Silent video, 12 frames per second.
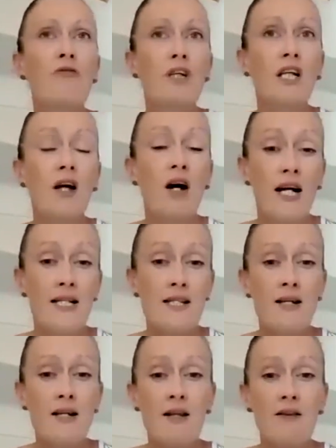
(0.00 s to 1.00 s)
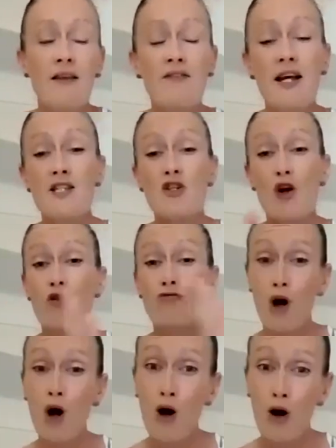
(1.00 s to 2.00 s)
realize that that's not
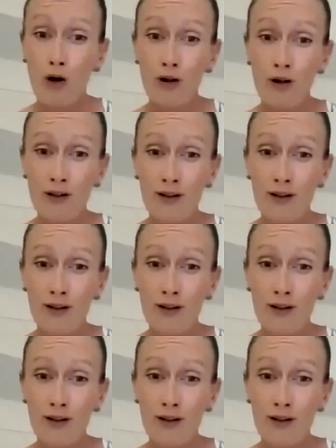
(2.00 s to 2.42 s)
wrong